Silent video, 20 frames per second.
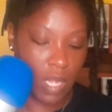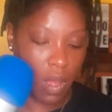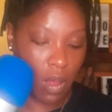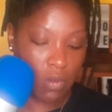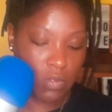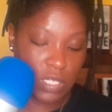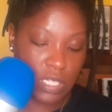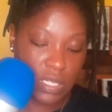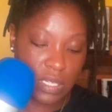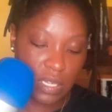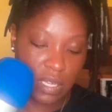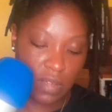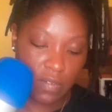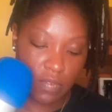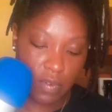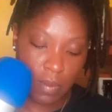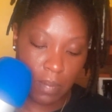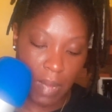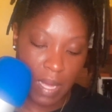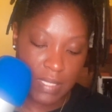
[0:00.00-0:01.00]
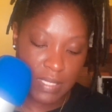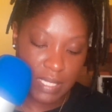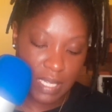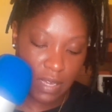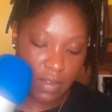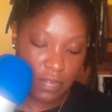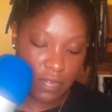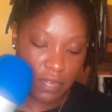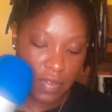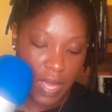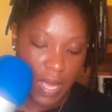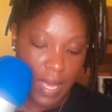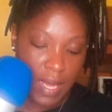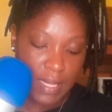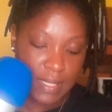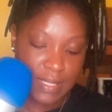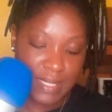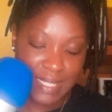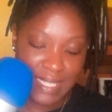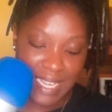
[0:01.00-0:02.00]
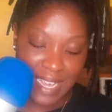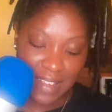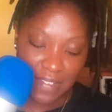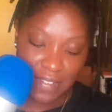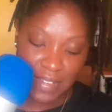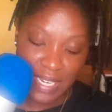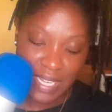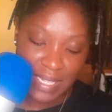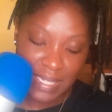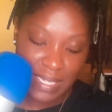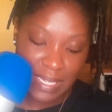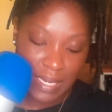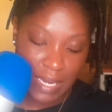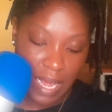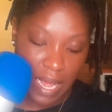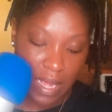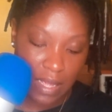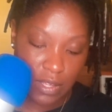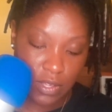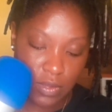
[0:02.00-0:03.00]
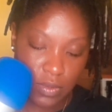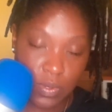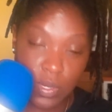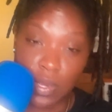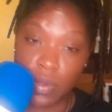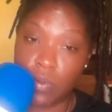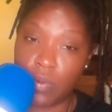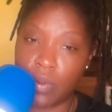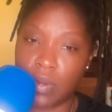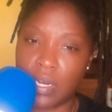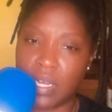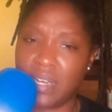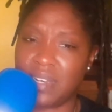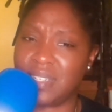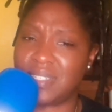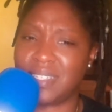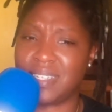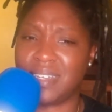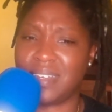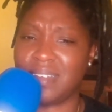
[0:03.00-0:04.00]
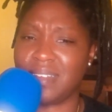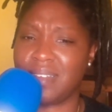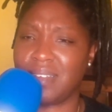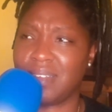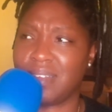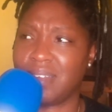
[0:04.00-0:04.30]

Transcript: only looking for myself, definitely not unicorn hunting.